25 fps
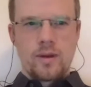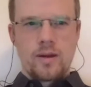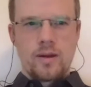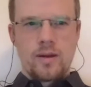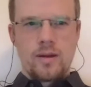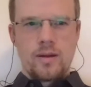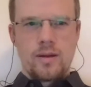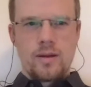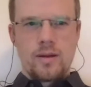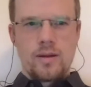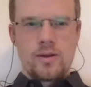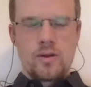
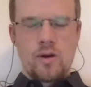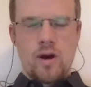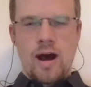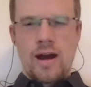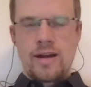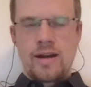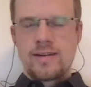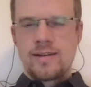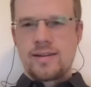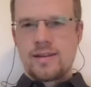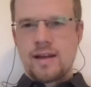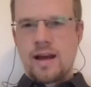So I
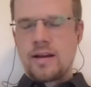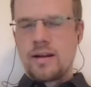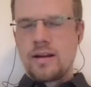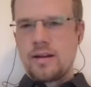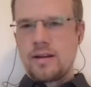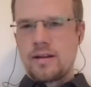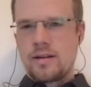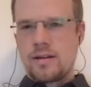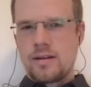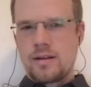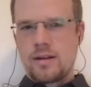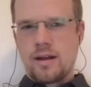
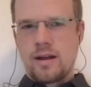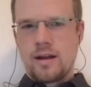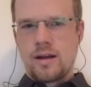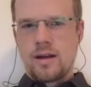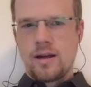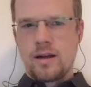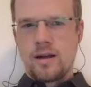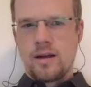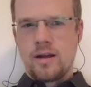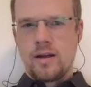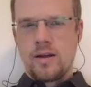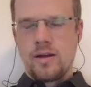studied
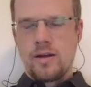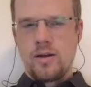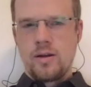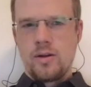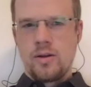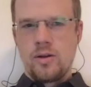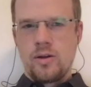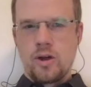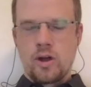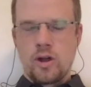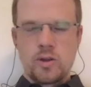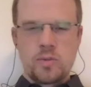not